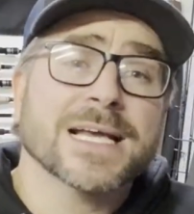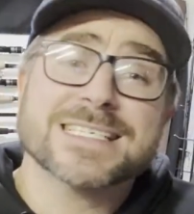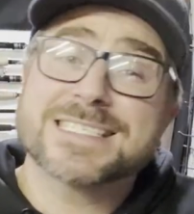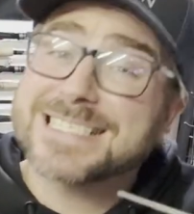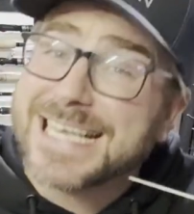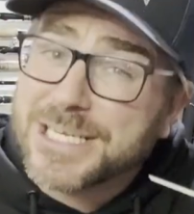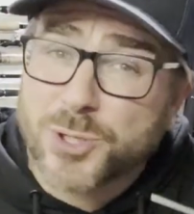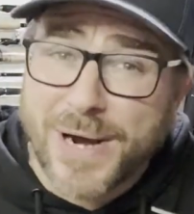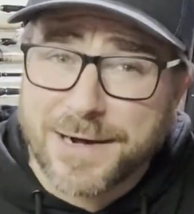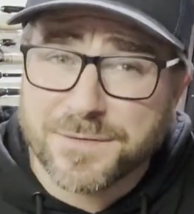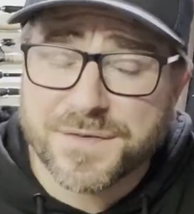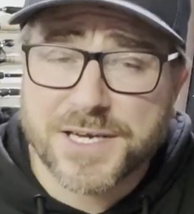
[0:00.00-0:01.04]
Sea
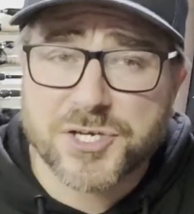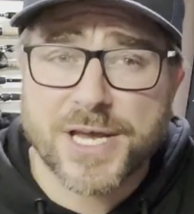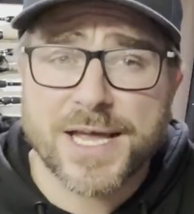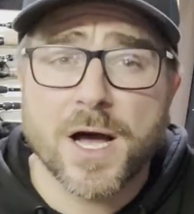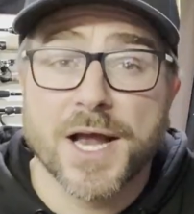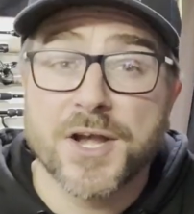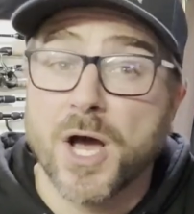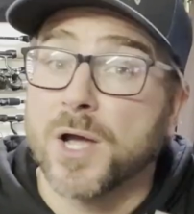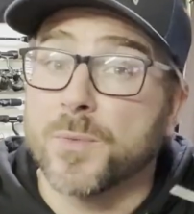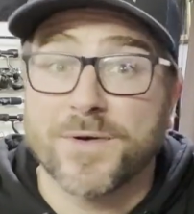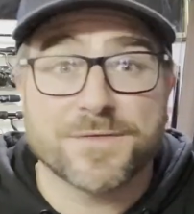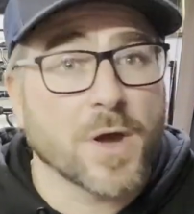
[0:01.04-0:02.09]
trout fishing, I know
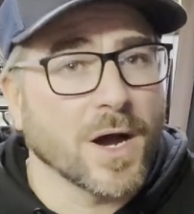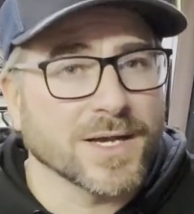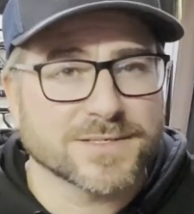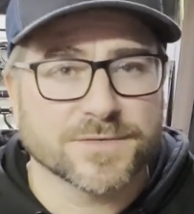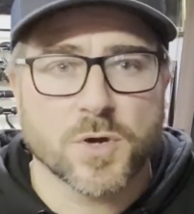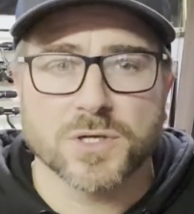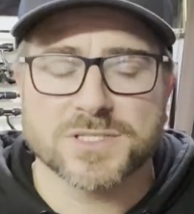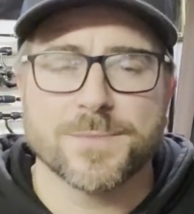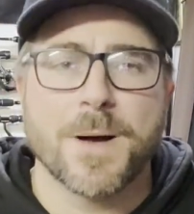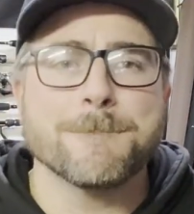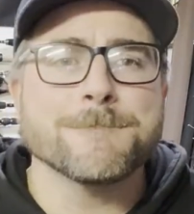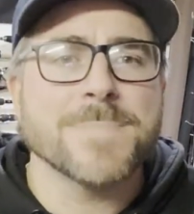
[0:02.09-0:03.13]
with guys have got some
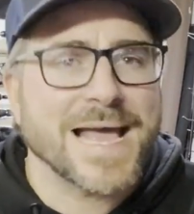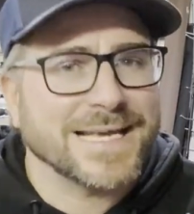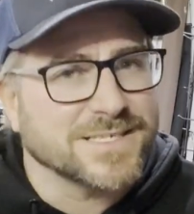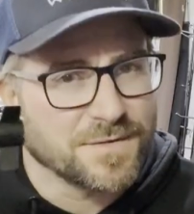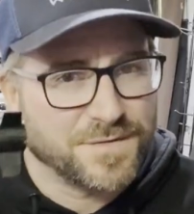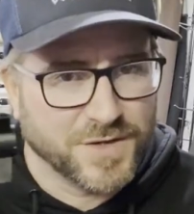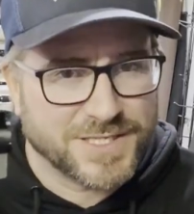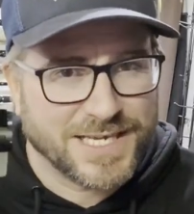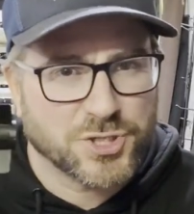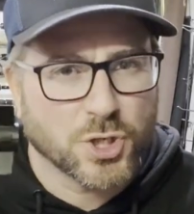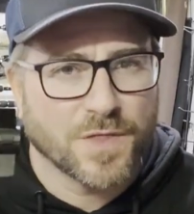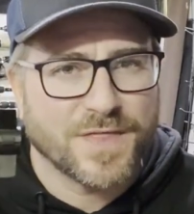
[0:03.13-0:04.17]
amazing
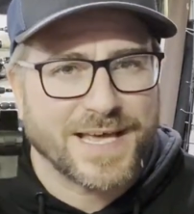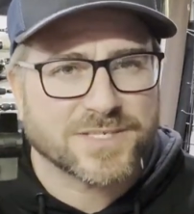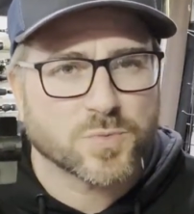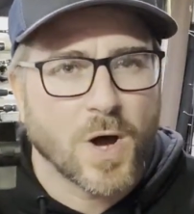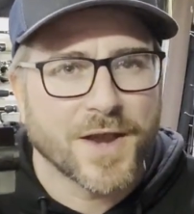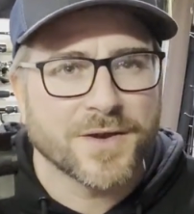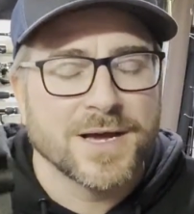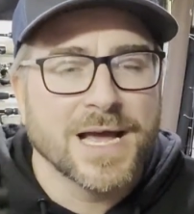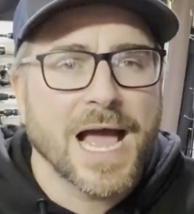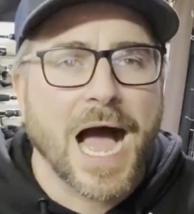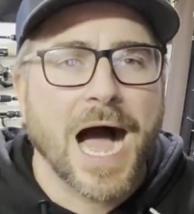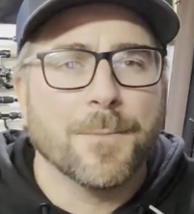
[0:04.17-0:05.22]
footage on this one,
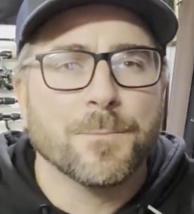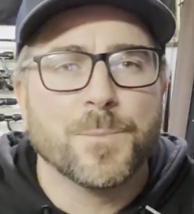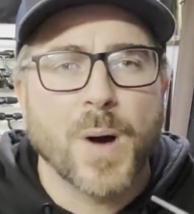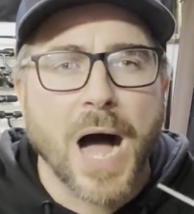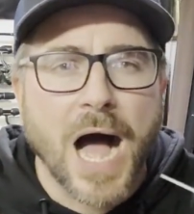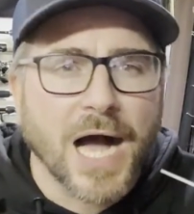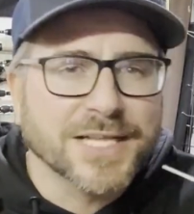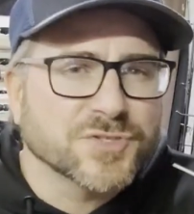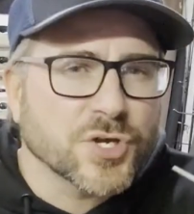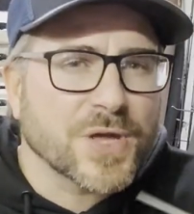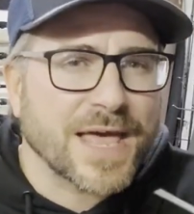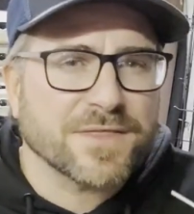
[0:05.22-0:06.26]
but I
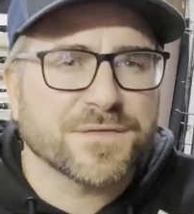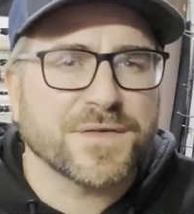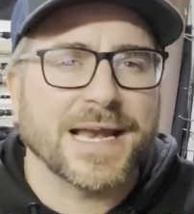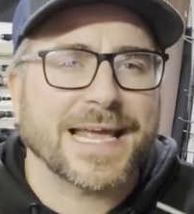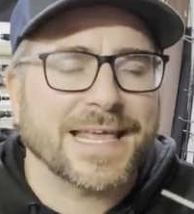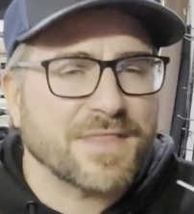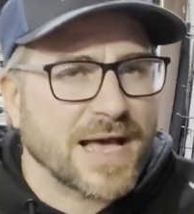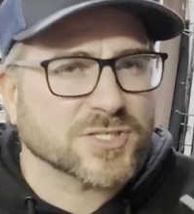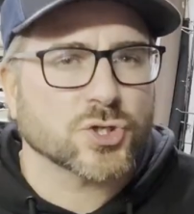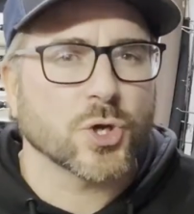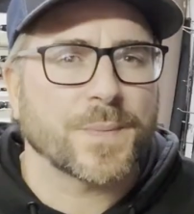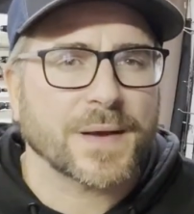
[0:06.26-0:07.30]
do get the feeling in that
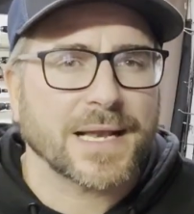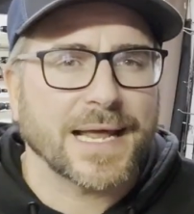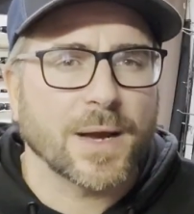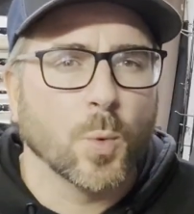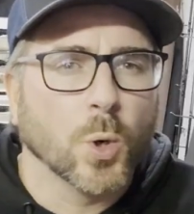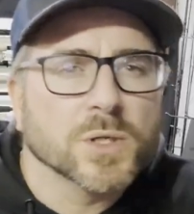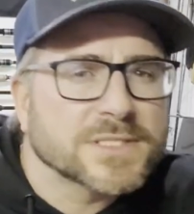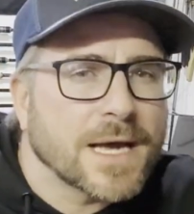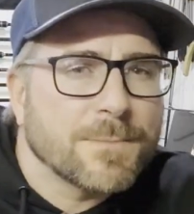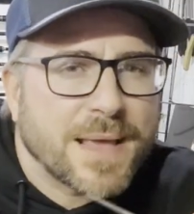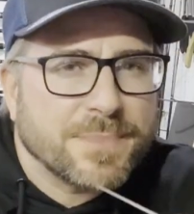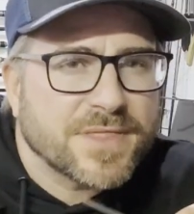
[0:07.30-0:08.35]
super clear water,
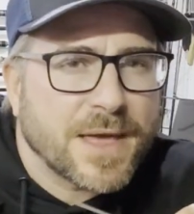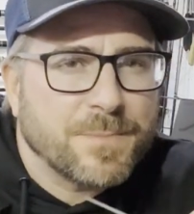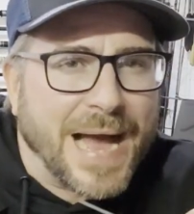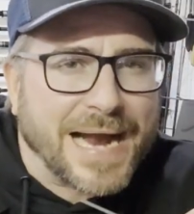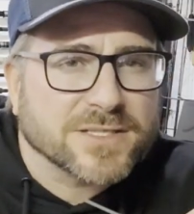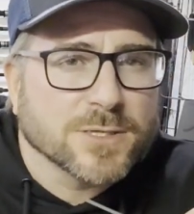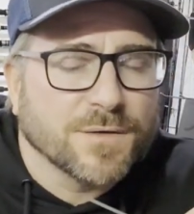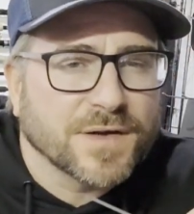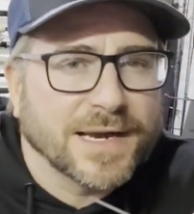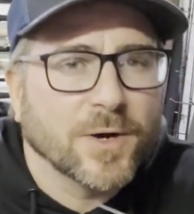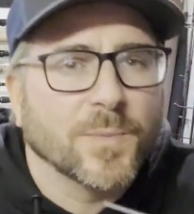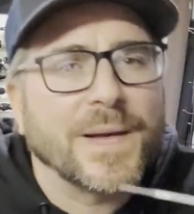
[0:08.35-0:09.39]
maybe they backed off a
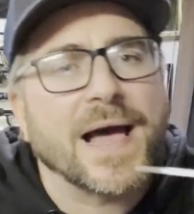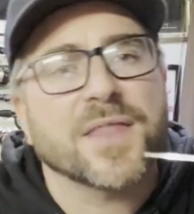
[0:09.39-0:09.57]
little bit.